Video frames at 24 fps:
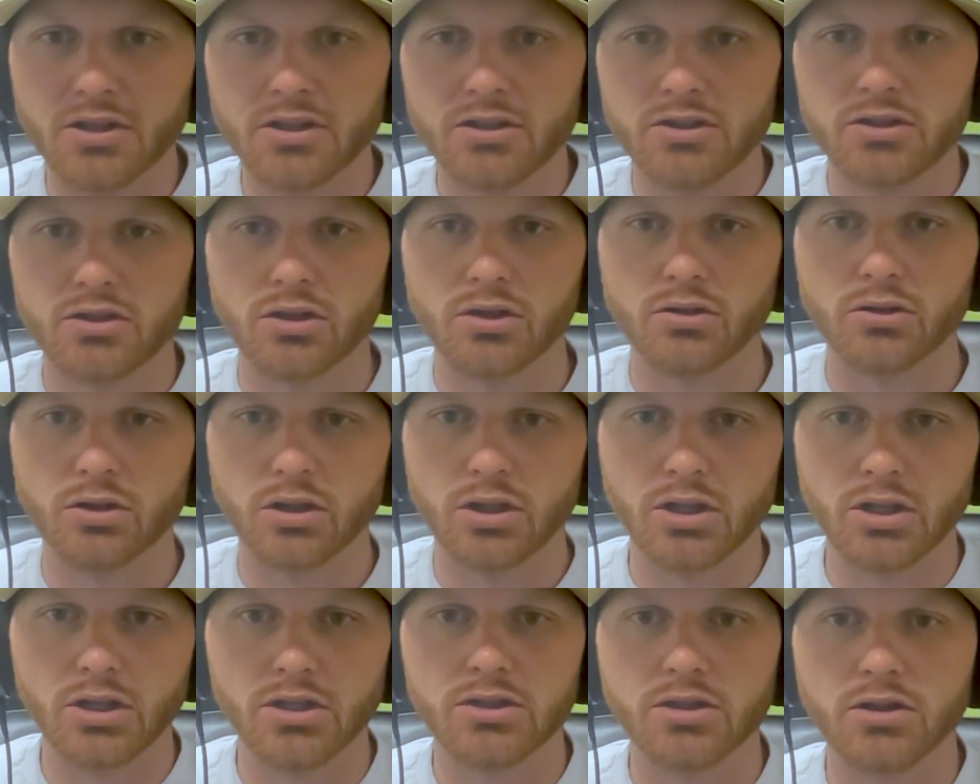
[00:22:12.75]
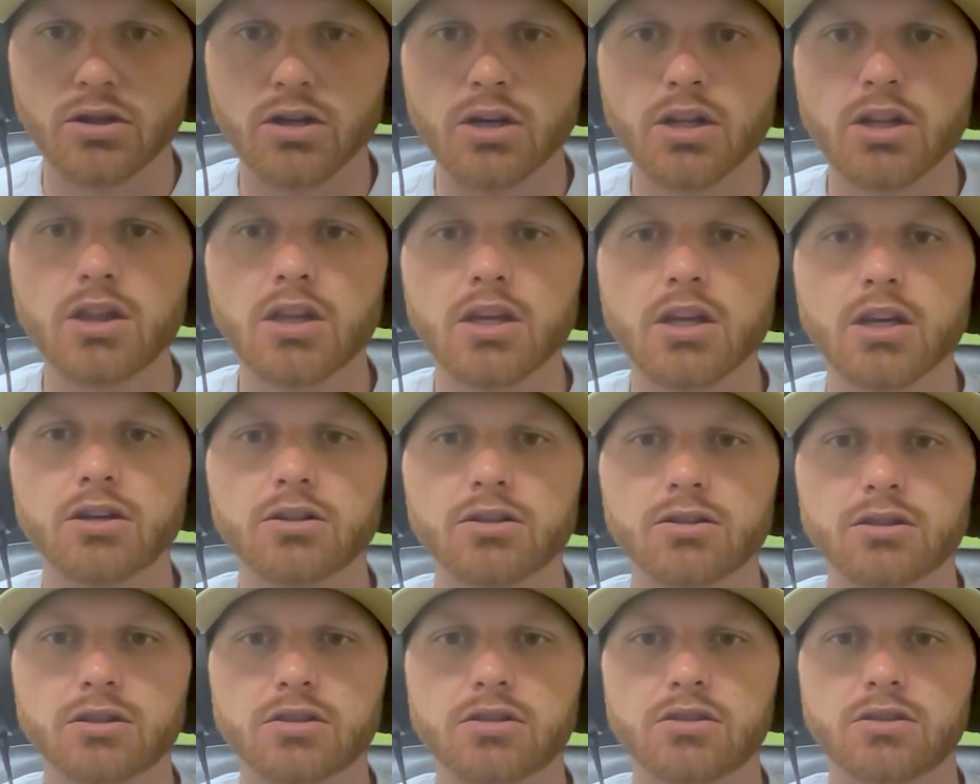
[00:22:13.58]
So is there anything else
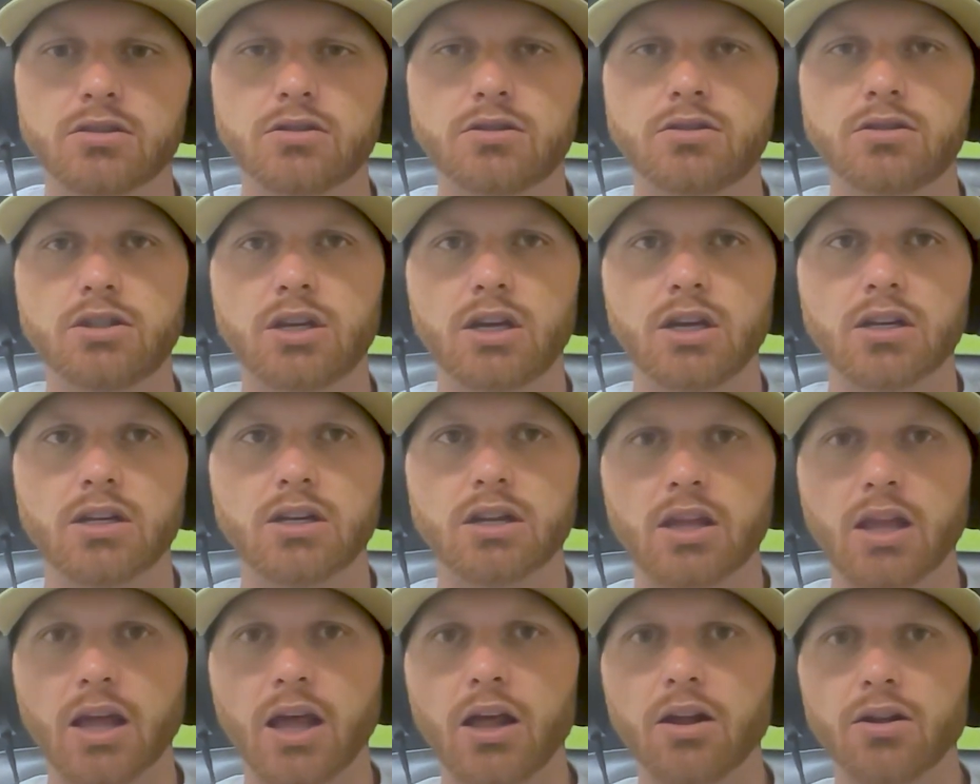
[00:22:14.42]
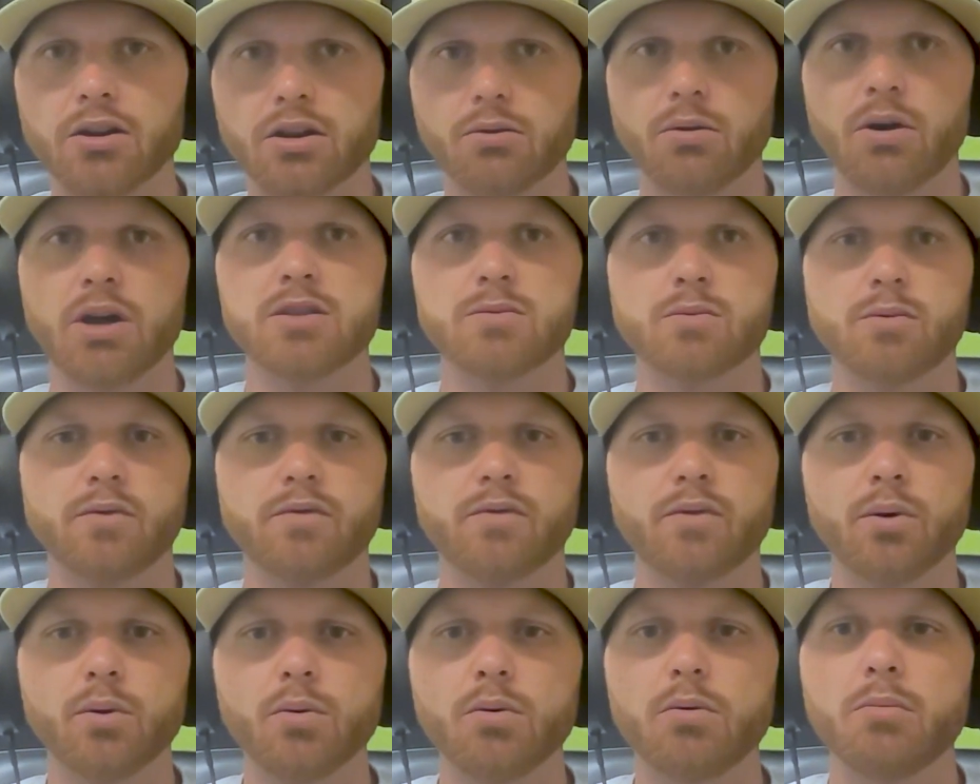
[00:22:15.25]
technicality wise
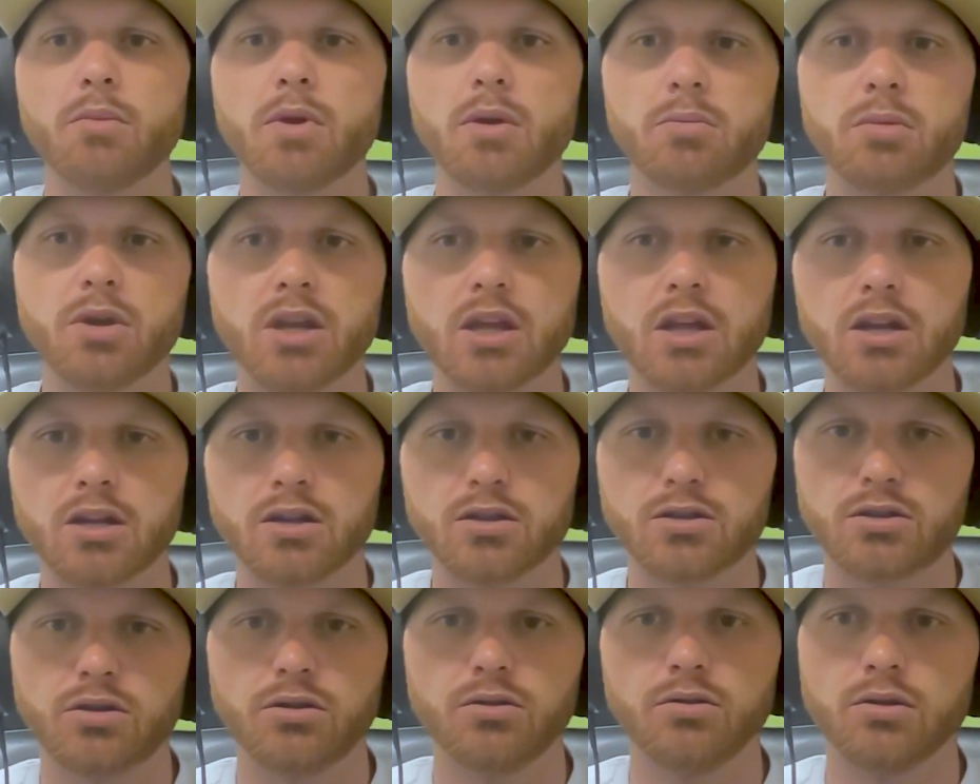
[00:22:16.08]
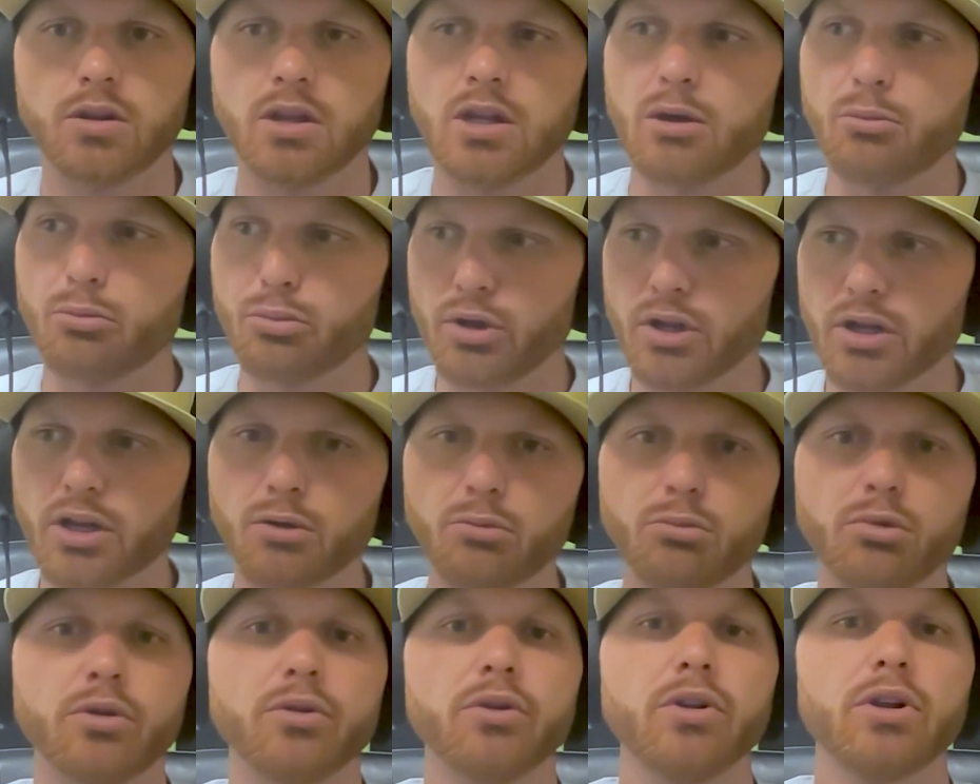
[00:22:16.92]
before we maybe get into the
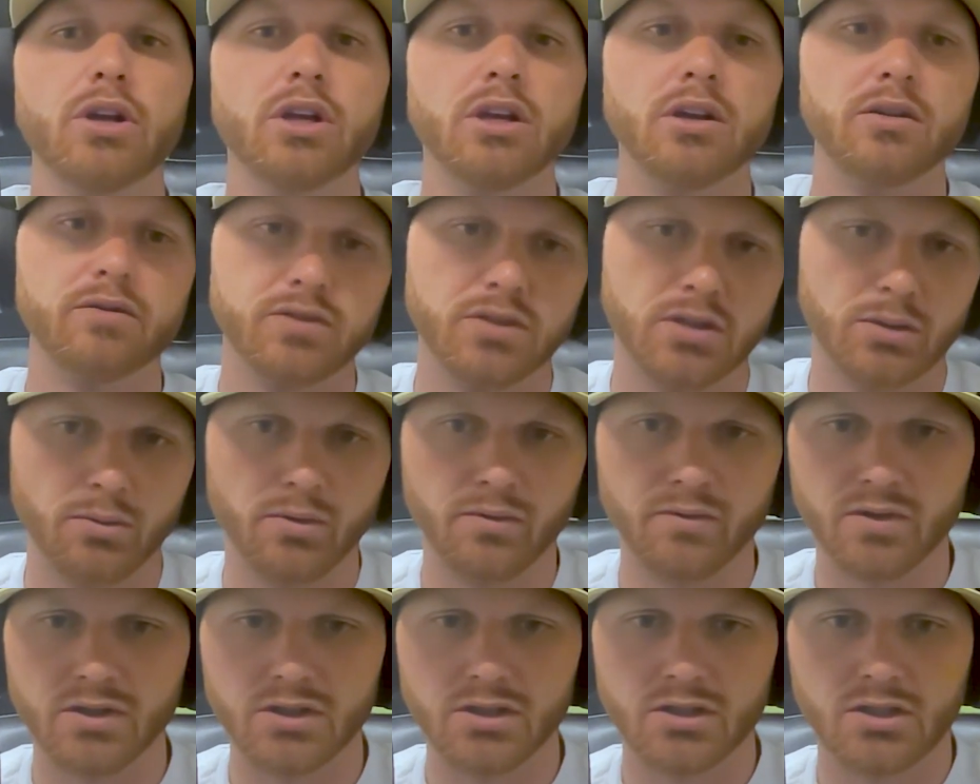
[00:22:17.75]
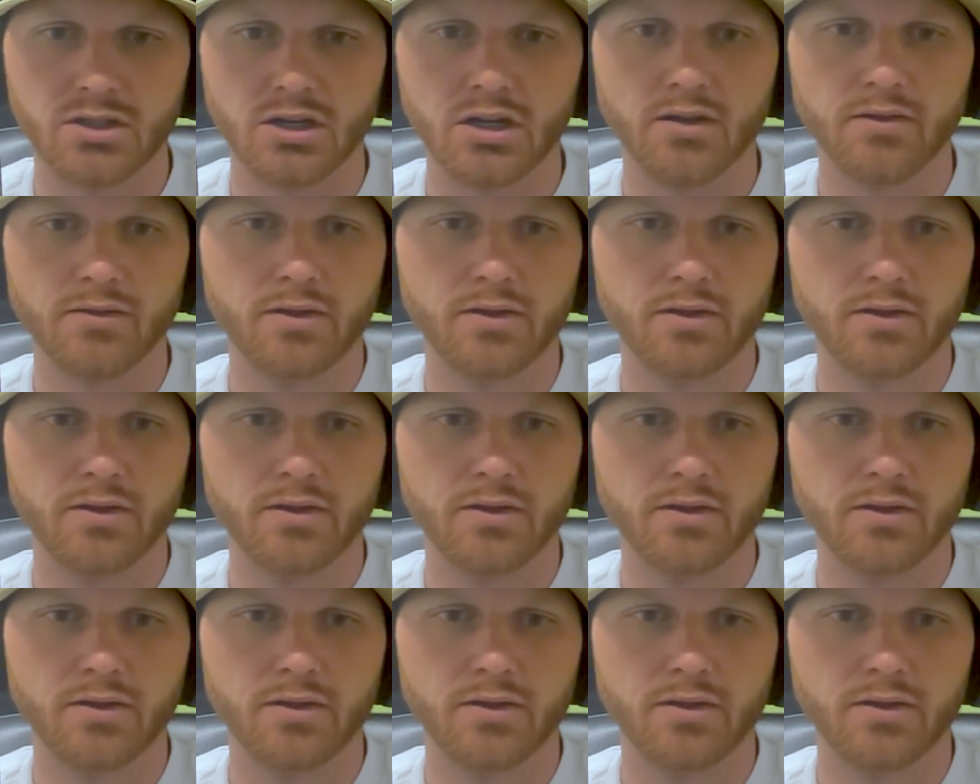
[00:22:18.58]
applicability of some of this stuff